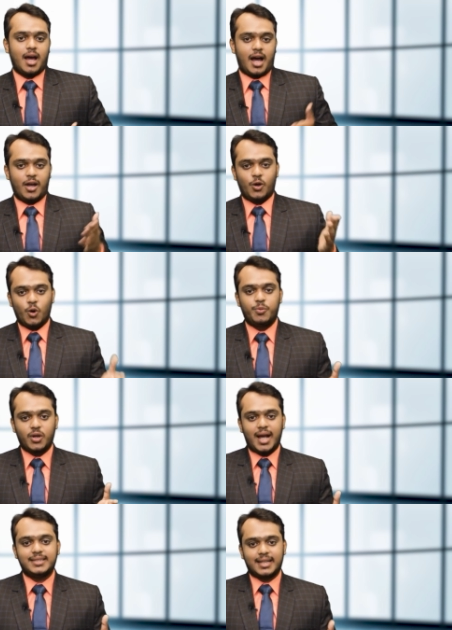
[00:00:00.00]
I hope
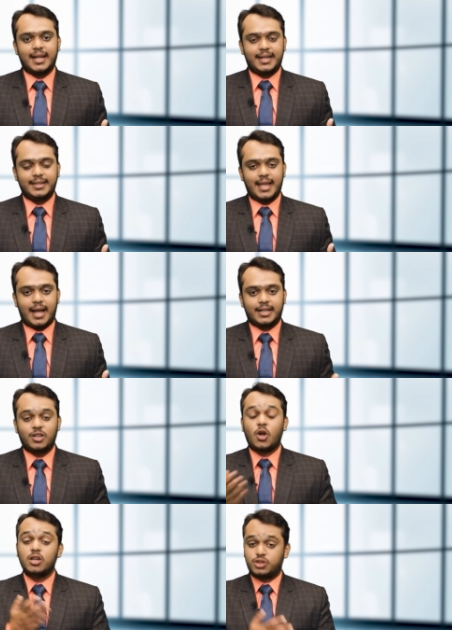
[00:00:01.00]
you guys are getting
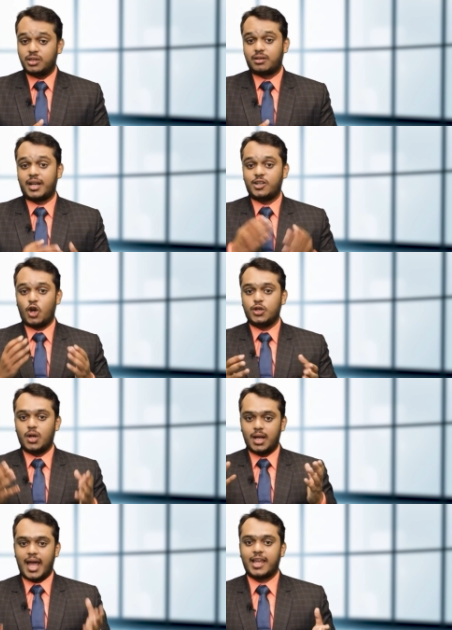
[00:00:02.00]
that. Concentrate on
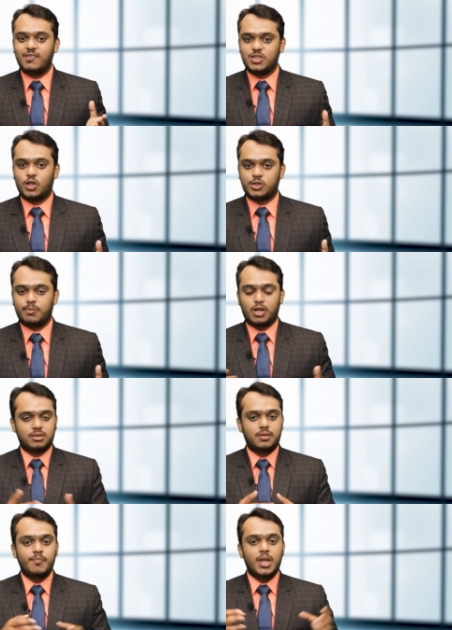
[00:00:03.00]
your language also,
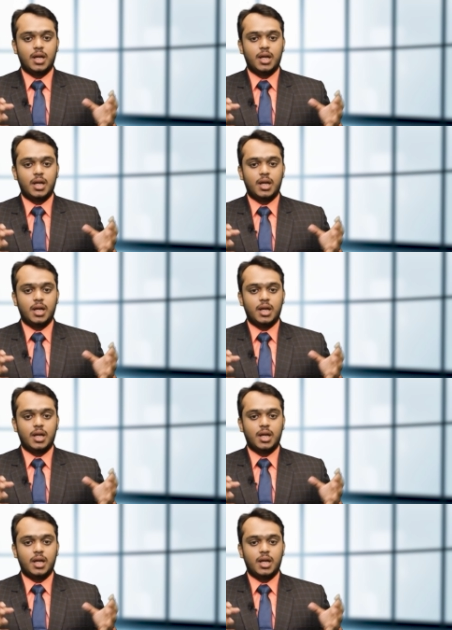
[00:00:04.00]
because